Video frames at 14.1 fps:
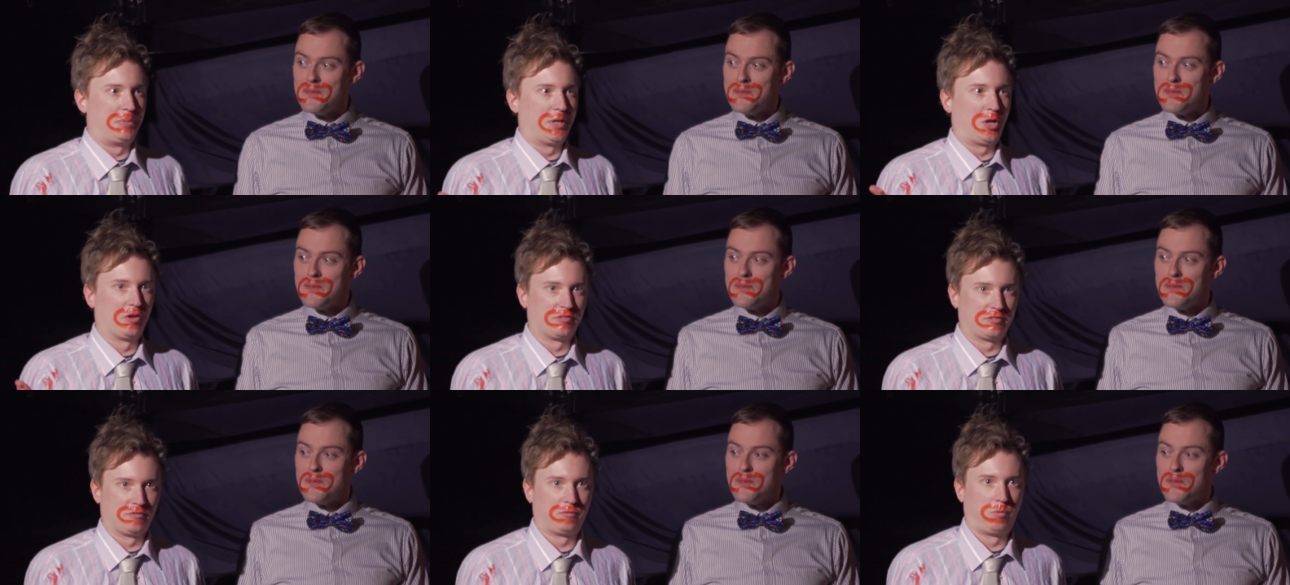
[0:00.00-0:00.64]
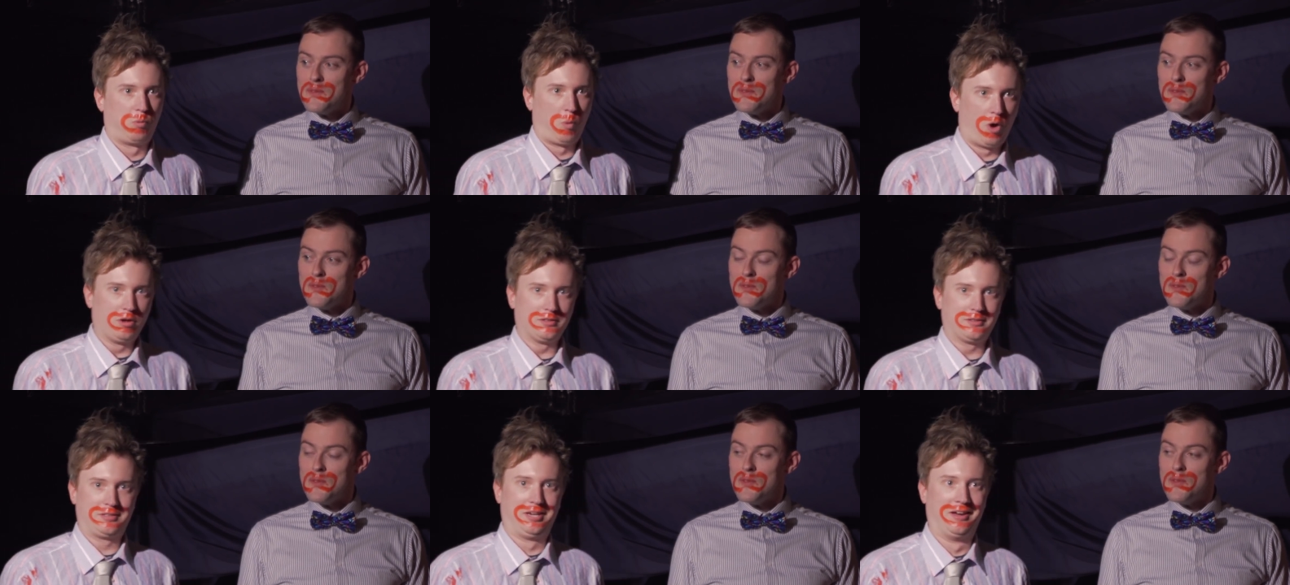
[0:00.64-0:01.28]
Speaker 1: because of
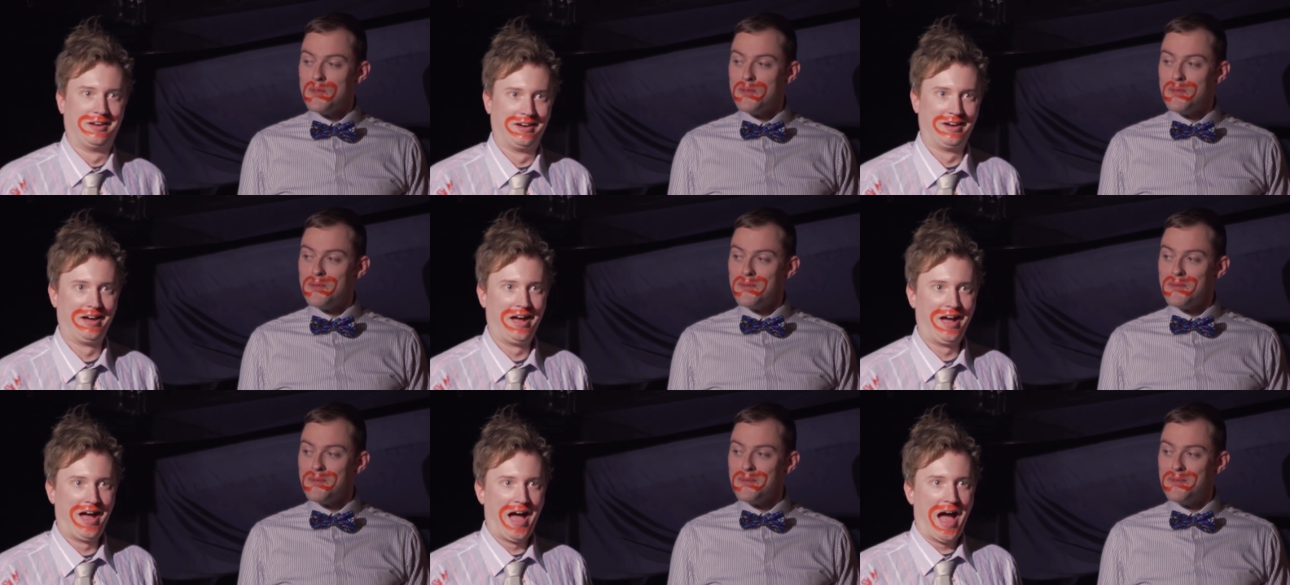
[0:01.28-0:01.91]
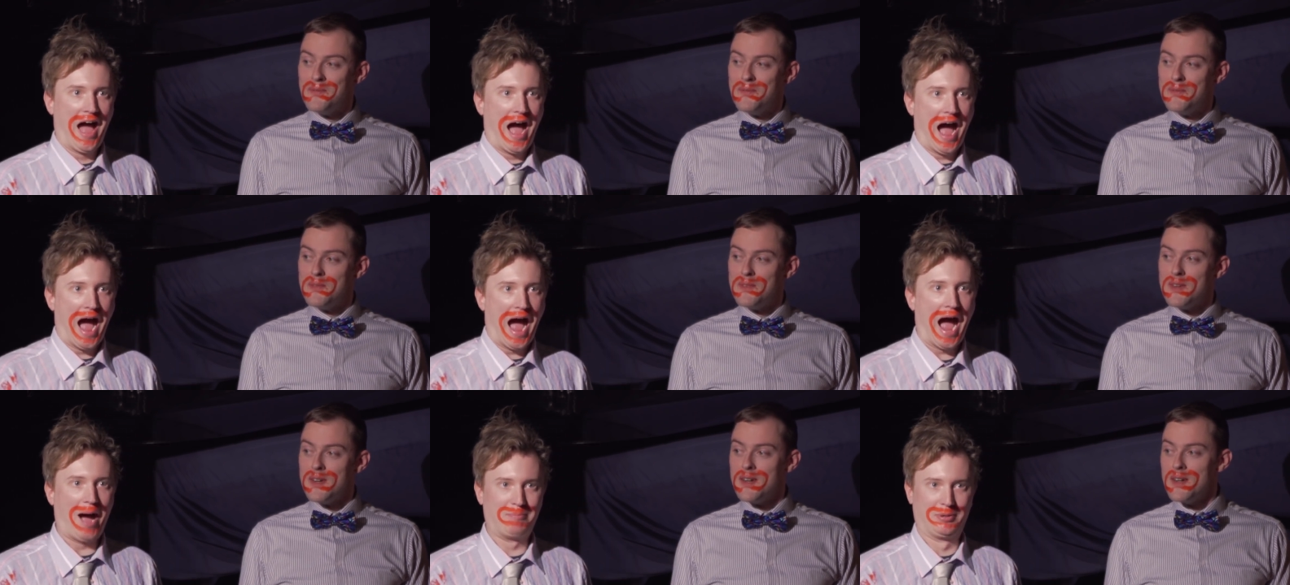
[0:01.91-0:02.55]
what
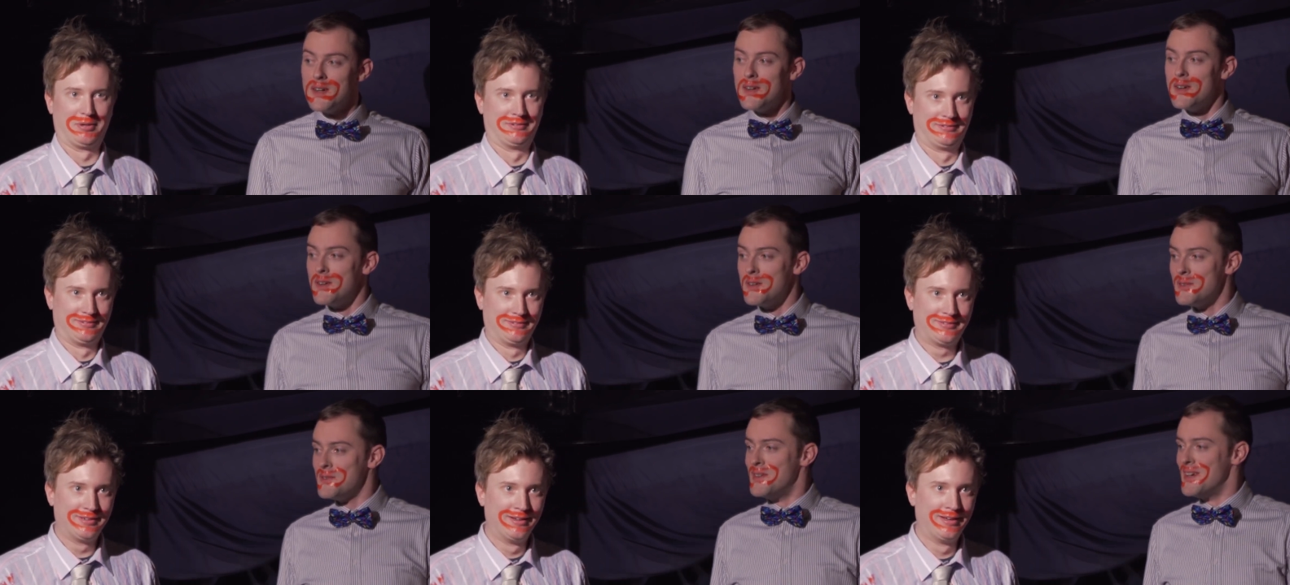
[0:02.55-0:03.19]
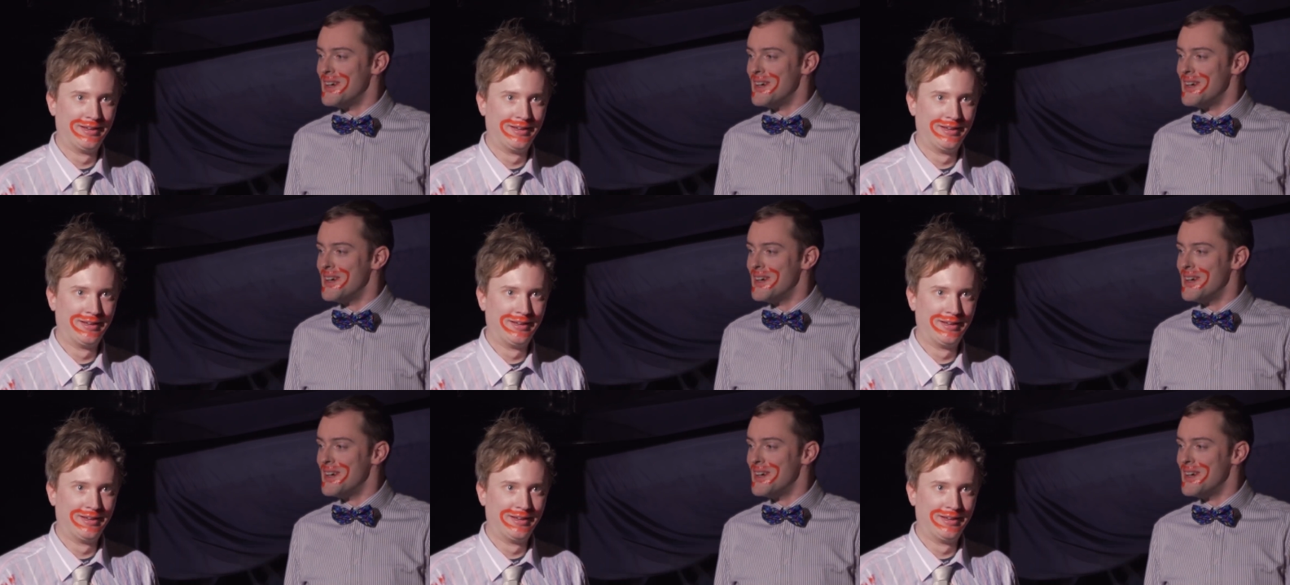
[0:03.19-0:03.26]
happened